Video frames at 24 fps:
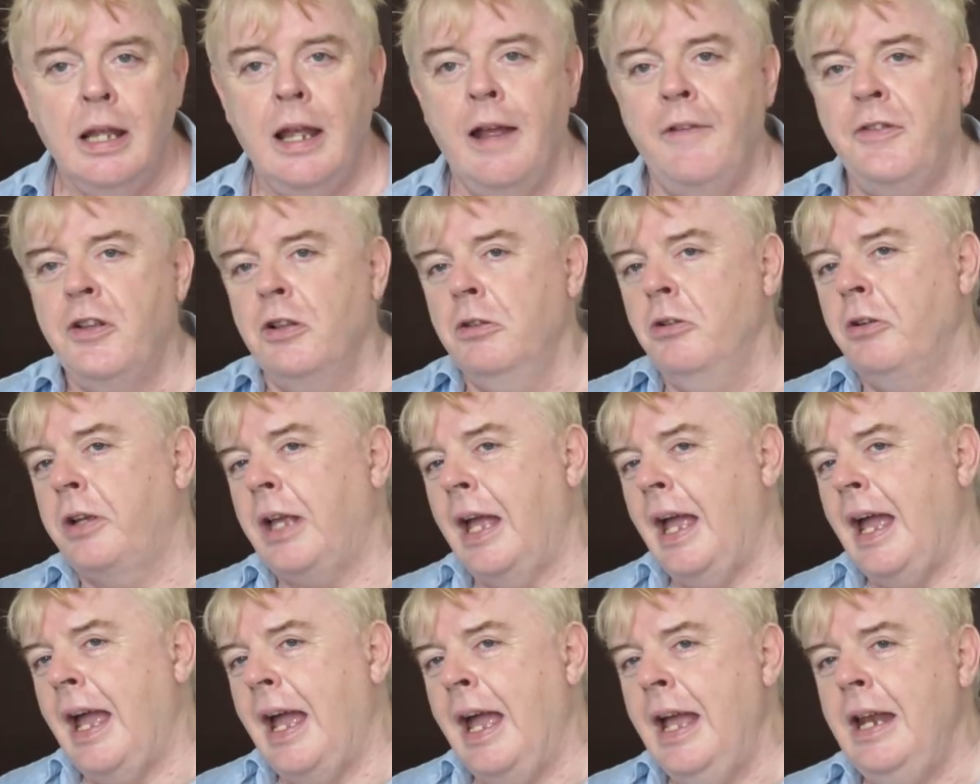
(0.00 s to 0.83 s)
If you look
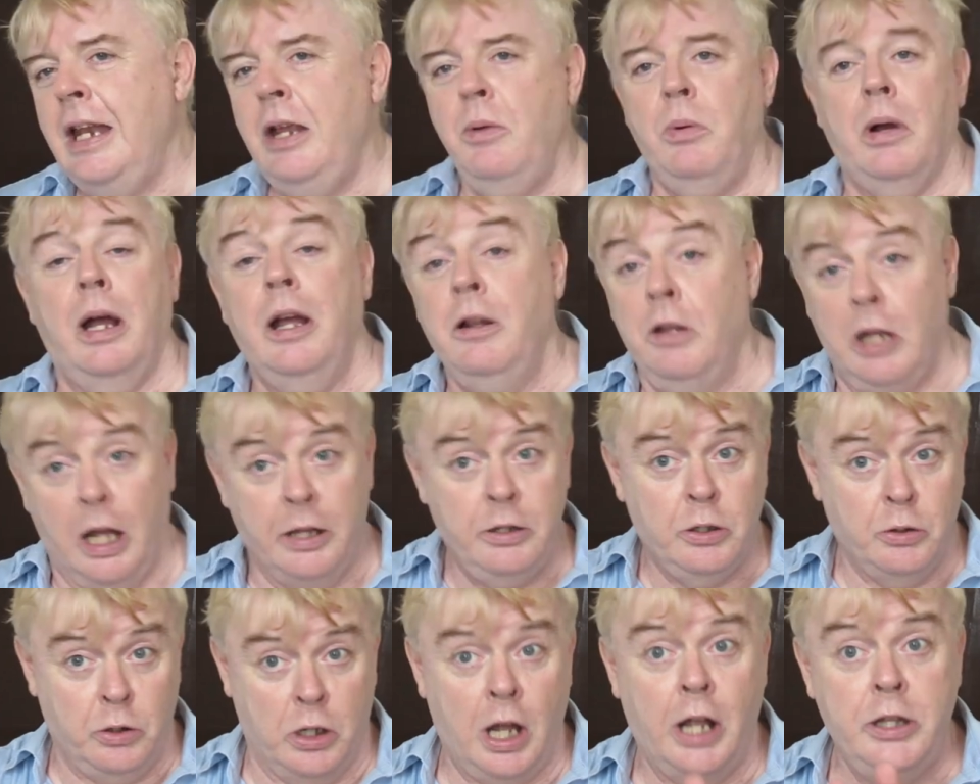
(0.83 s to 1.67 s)
any, and,
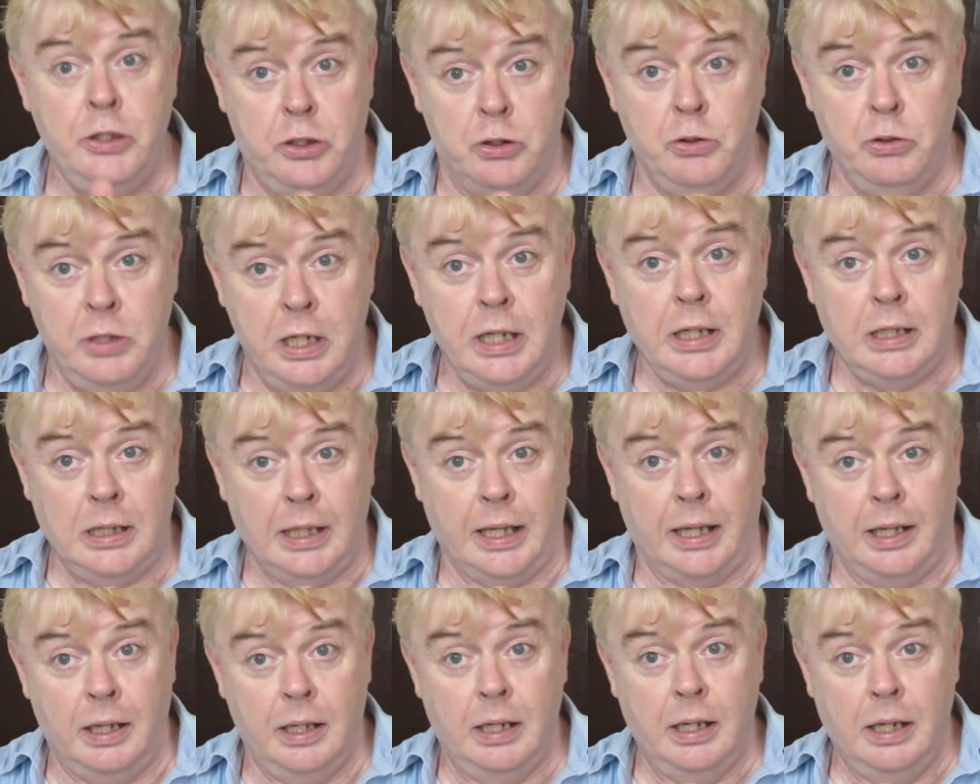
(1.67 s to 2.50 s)
and
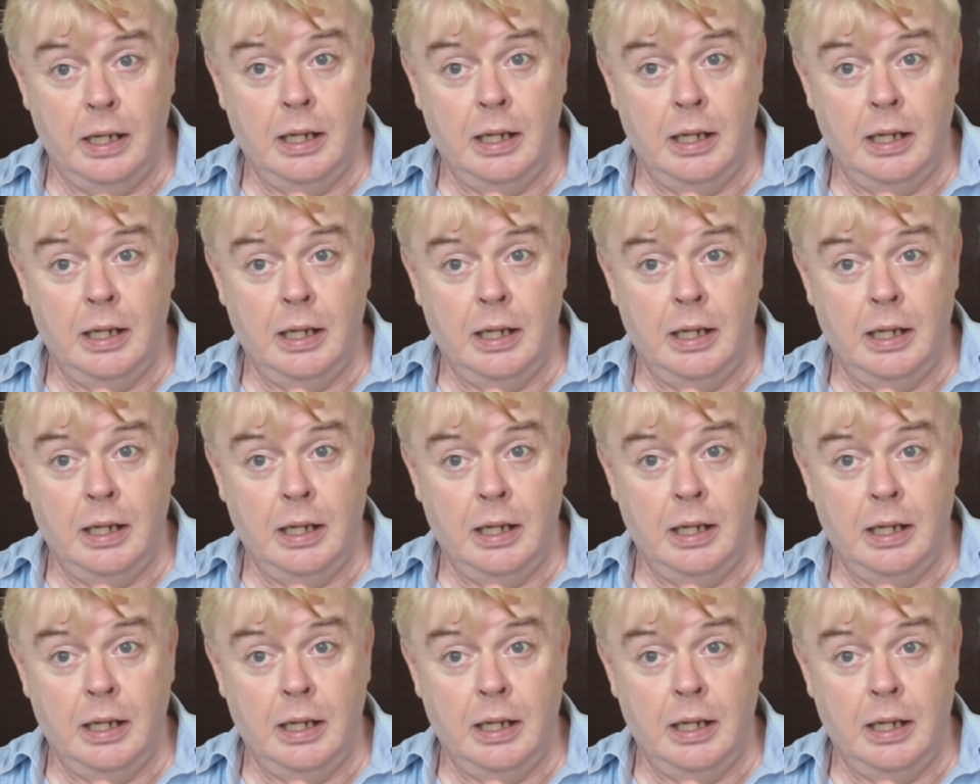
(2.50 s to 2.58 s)
uniquely